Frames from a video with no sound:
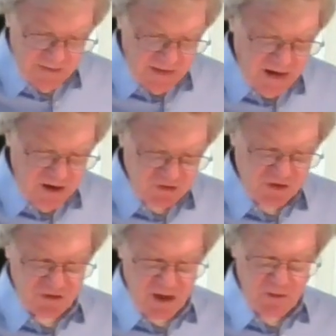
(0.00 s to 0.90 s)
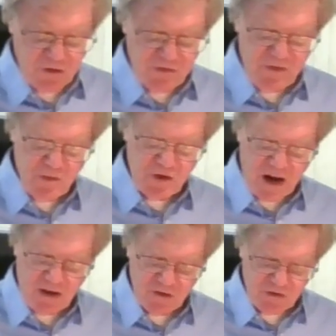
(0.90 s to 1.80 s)
They actually said it was
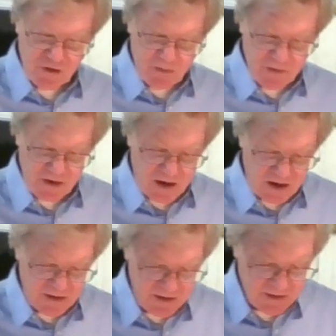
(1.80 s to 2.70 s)
futile to serve the God.